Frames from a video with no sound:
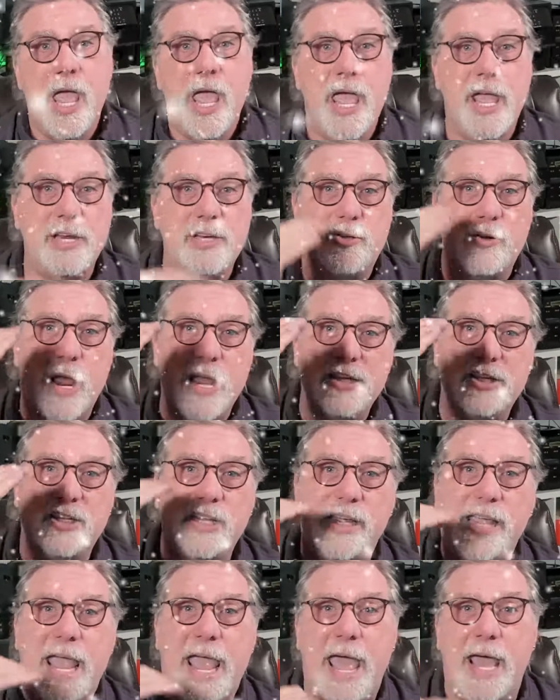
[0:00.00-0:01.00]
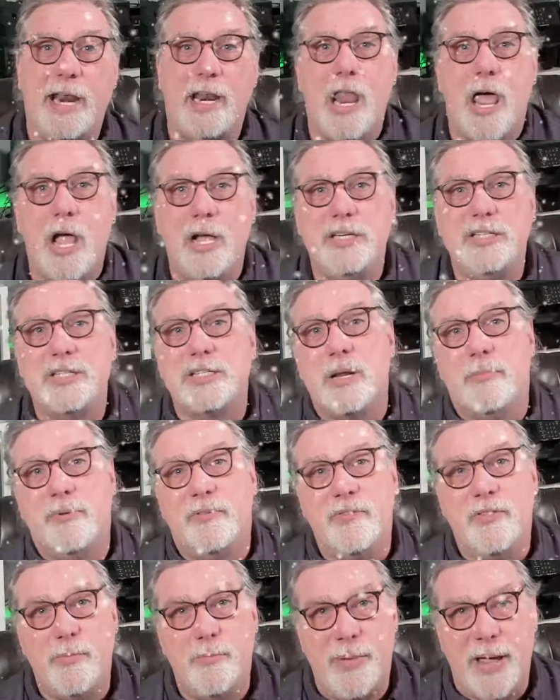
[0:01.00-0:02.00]
and tries to catalog some
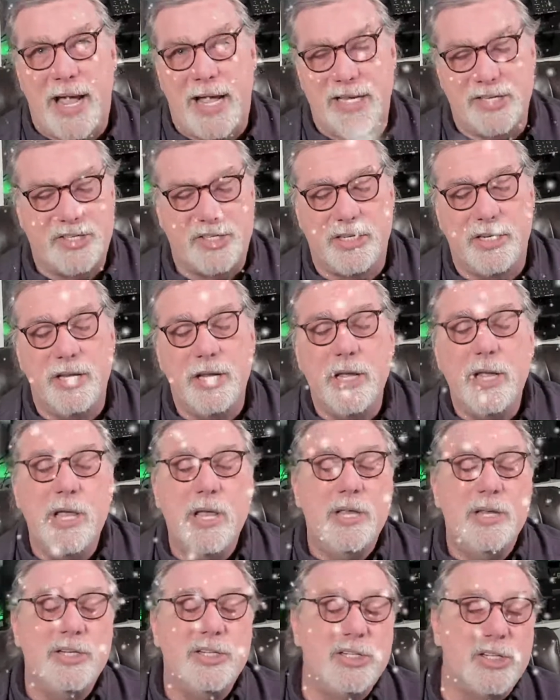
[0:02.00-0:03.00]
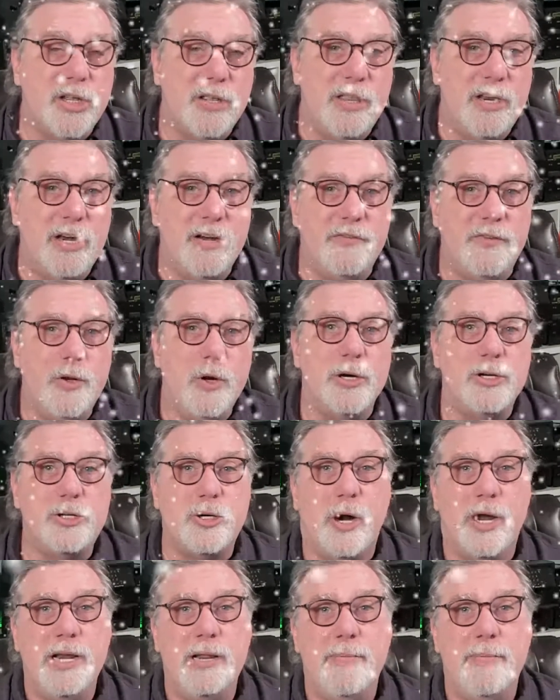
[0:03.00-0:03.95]
of the best, so that if you're trying to